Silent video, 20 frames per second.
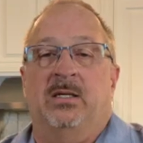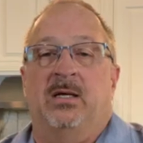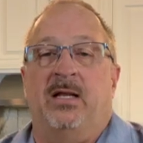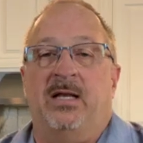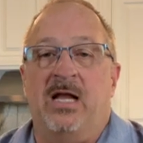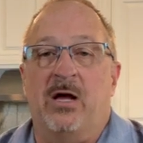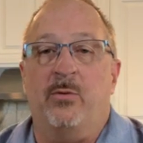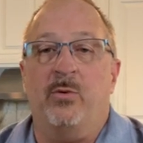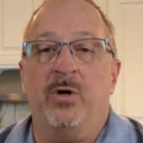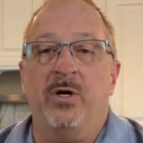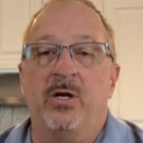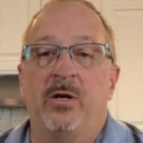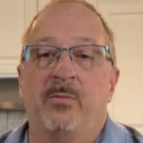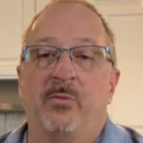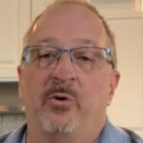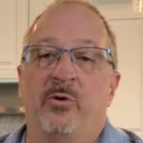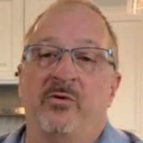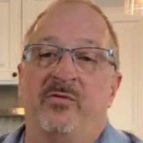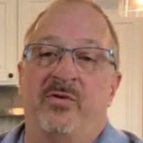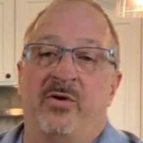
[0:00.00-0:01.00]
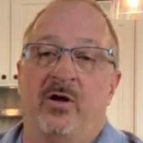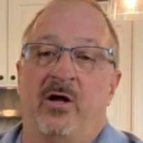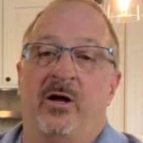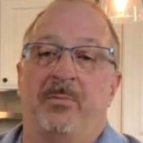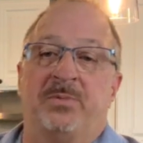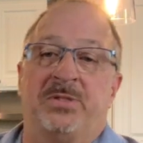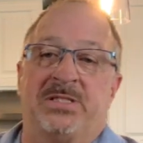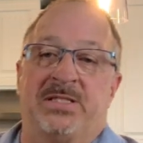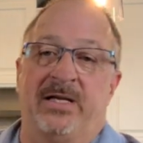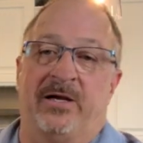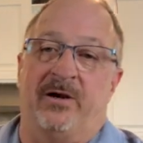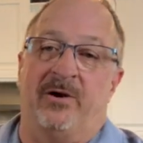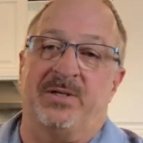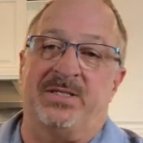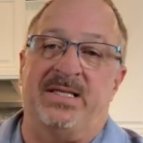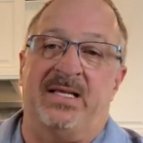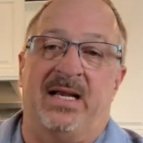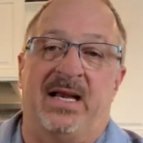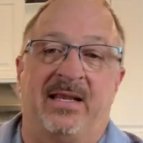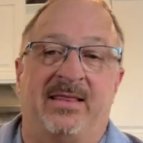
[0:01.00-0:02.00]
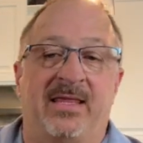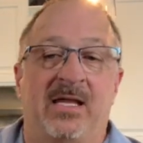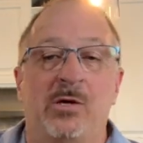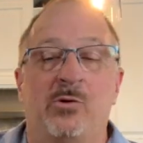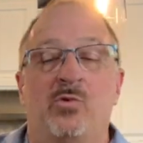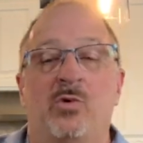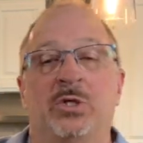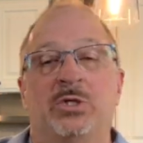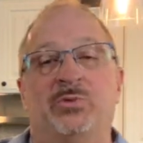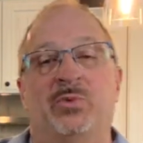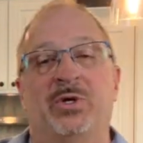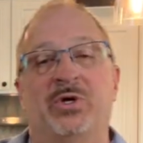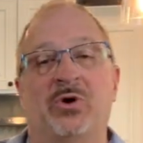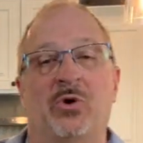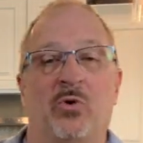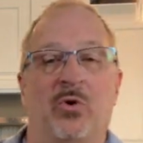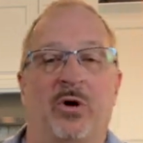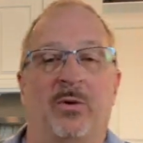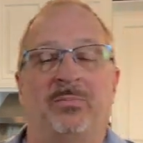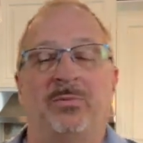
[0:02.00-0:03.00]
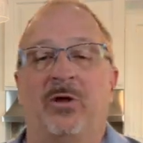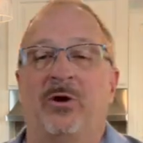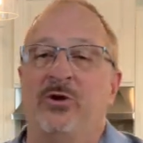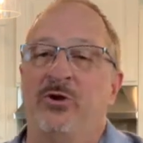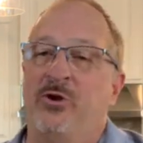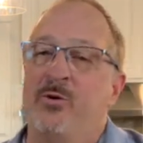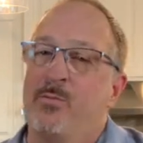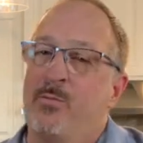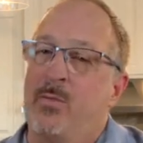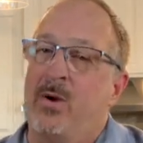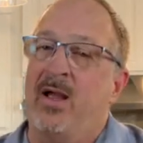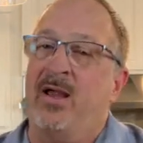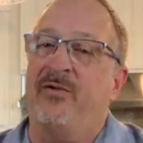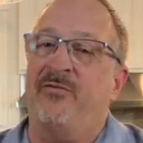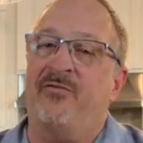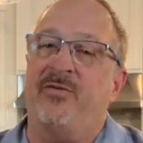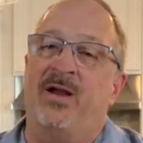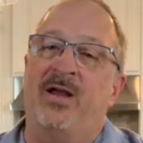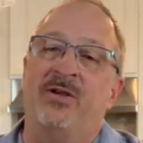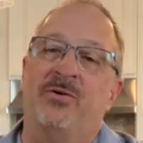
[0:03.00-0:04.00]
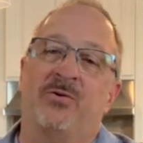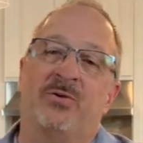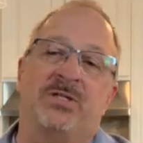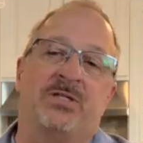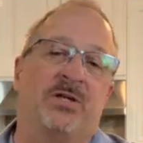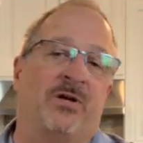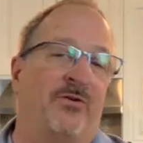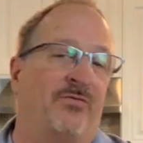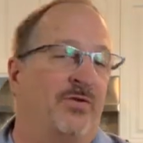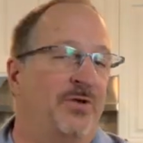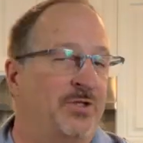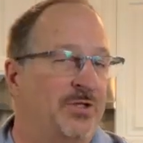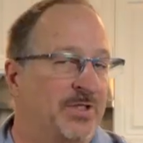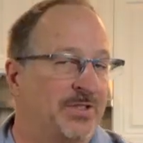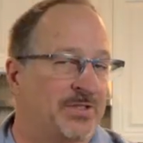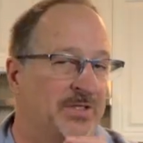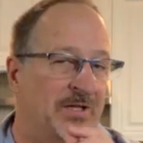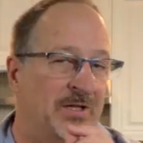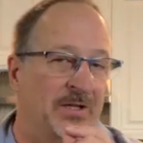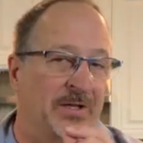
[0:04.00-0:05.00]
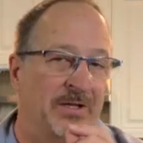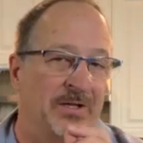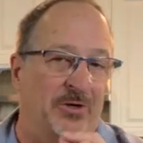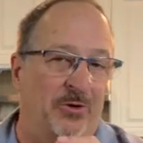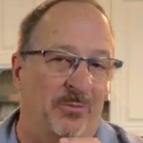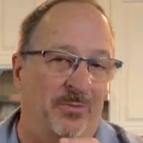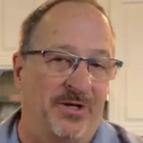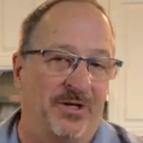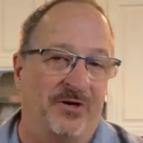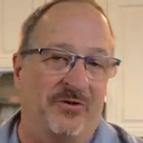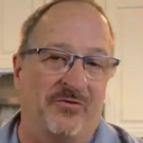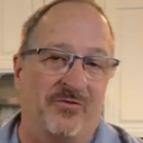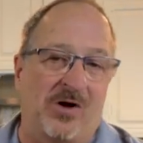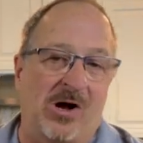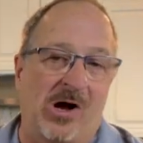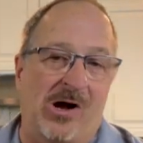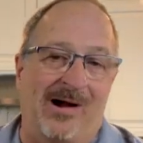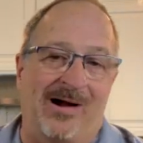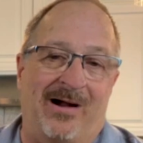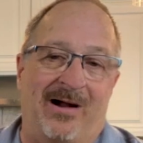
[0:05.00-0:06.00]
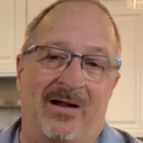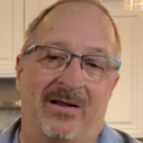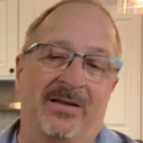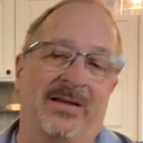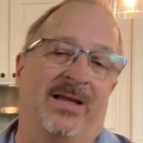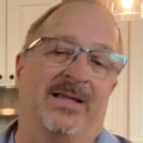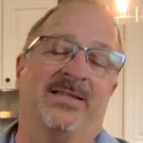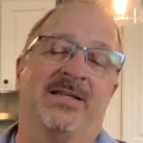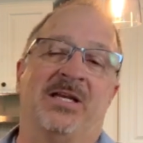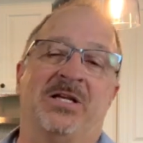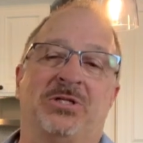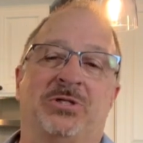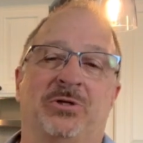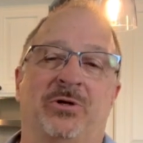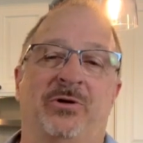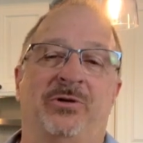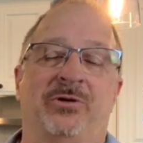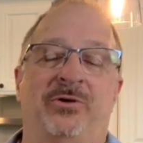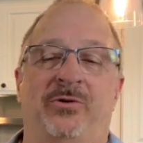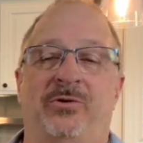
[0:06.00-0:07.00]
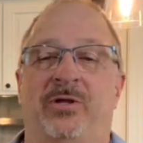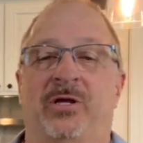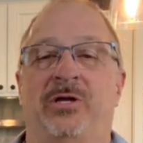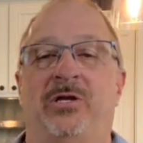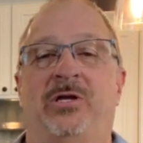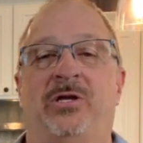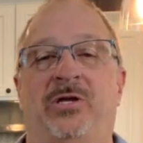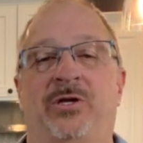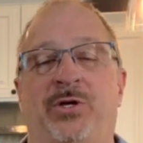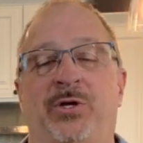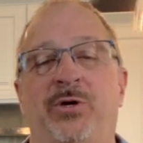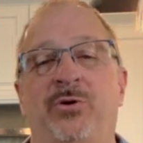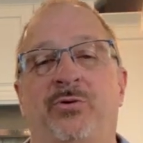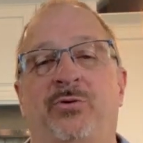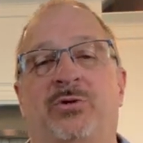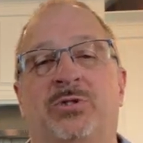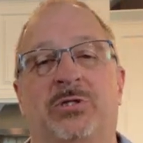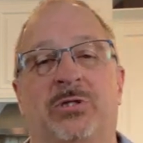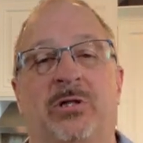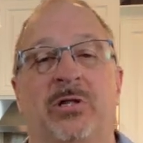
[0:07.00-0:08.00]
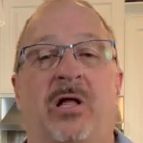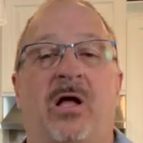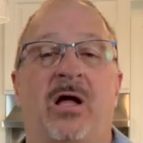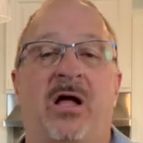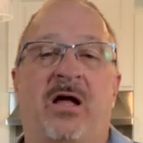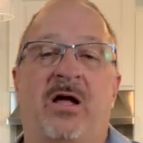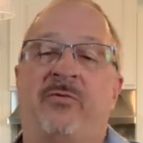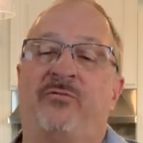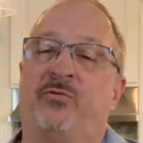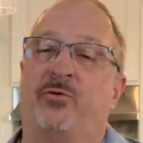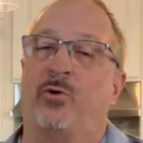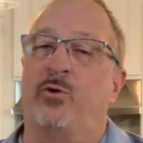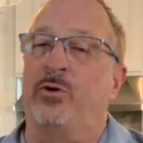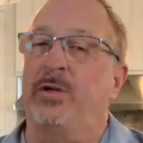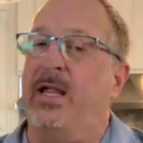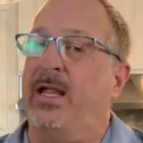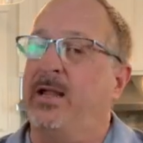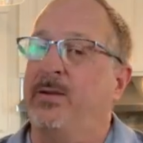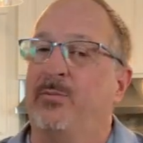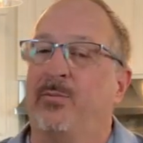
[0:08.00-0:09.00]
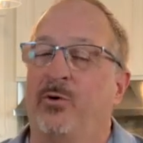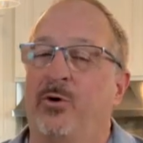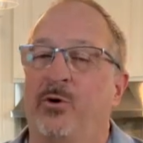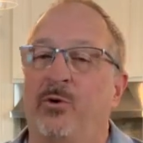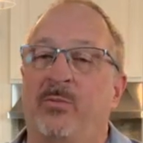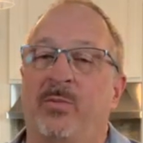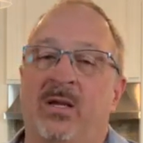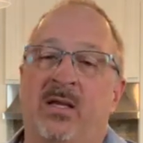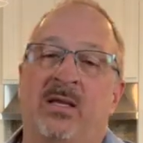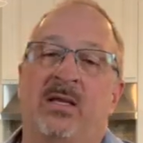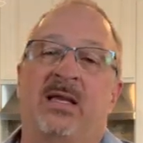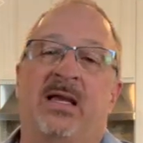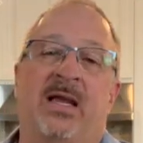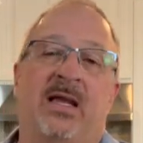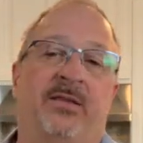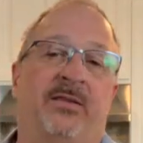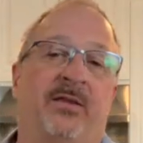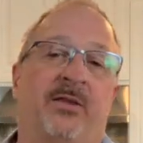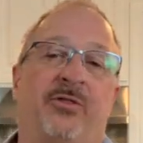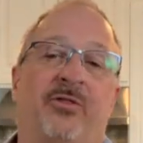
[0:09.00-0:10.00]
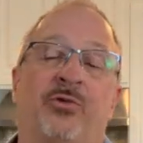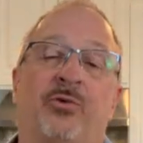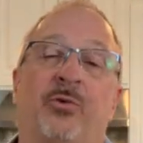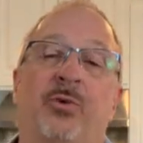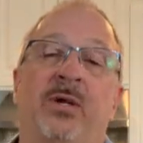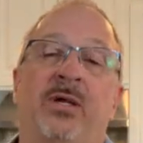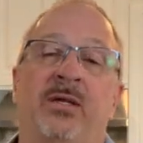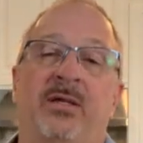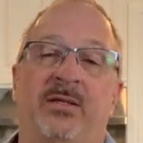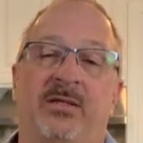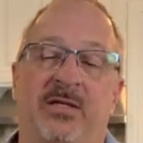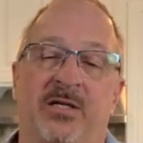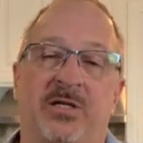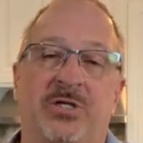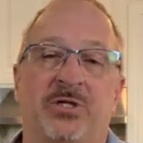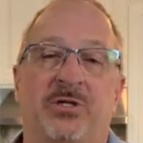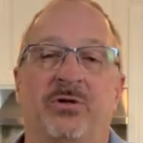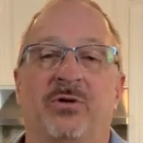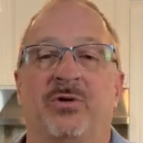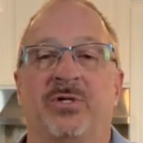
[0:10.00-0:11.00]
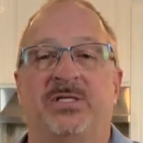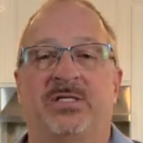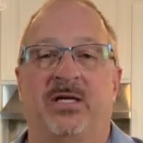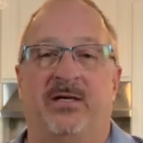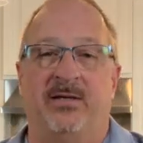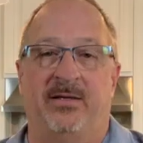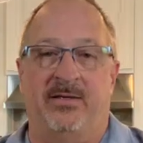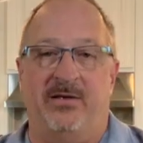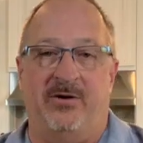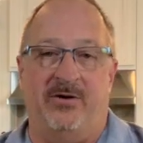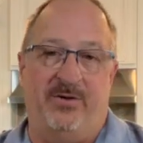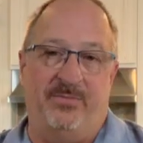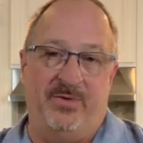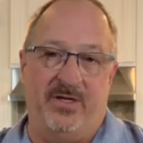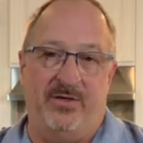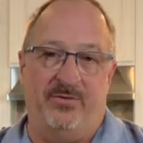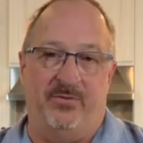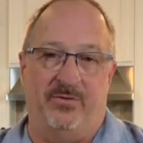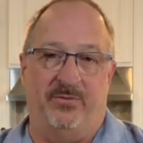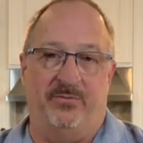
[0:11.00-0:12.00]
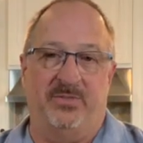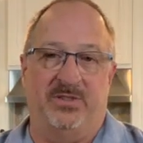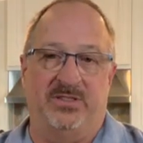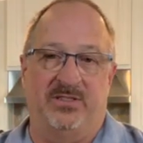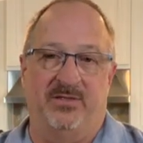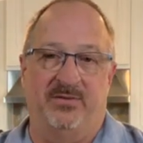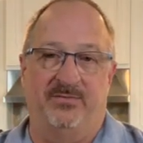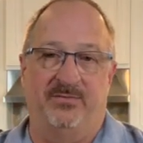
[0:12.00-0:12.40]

And now we're going to move upstairs, and I think once we go up there, you might find yourself in just a little bit of awe as I show you the huge loft or game room and the 3 additional secondary bedrooms.